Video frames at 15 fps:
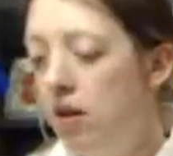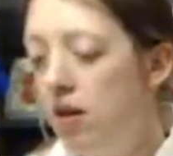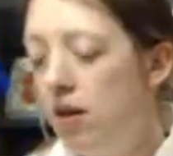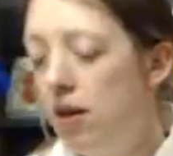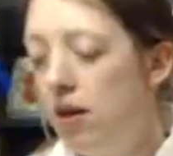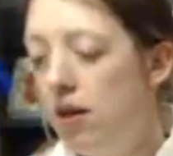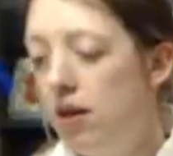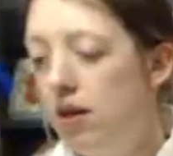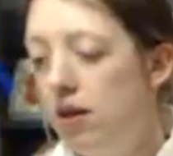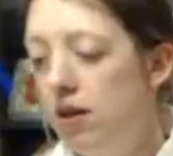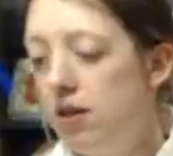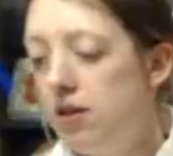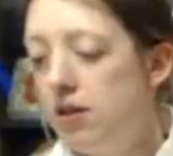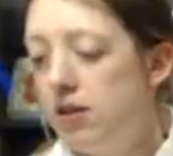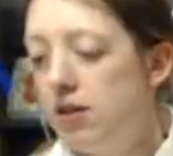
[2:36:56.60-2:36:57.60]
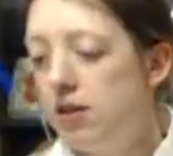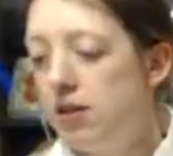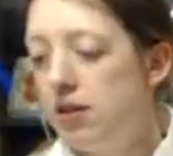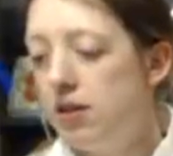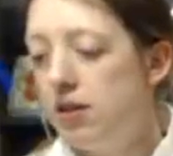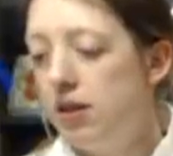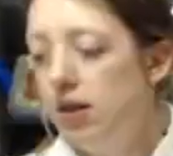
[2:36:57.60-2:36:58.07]
It's
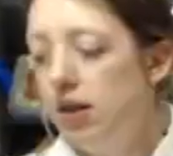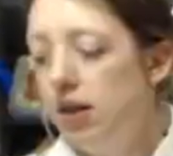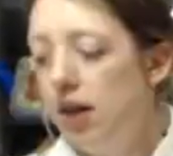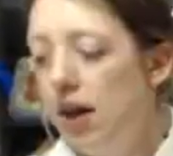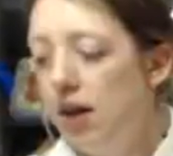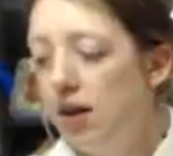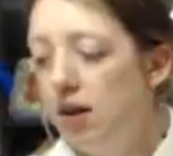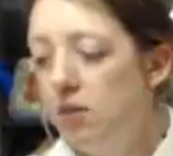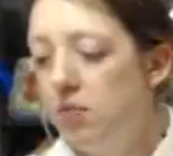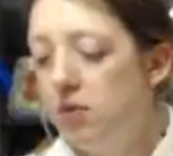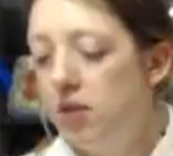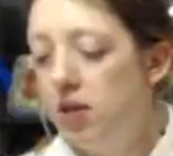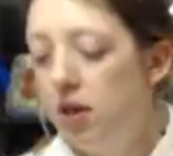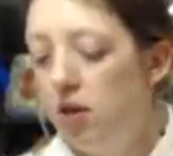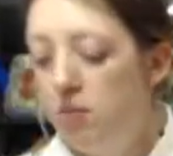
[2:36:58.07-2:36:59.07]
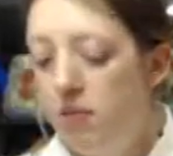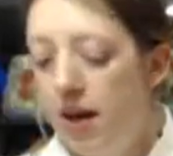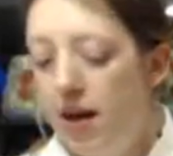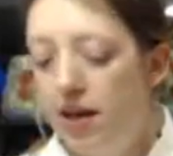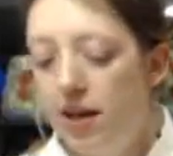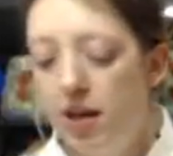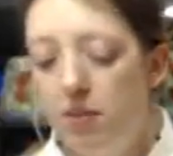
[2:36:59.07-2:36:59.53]
like a potato
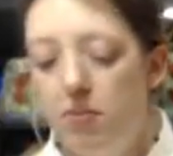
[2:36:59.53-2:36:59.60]
pancake,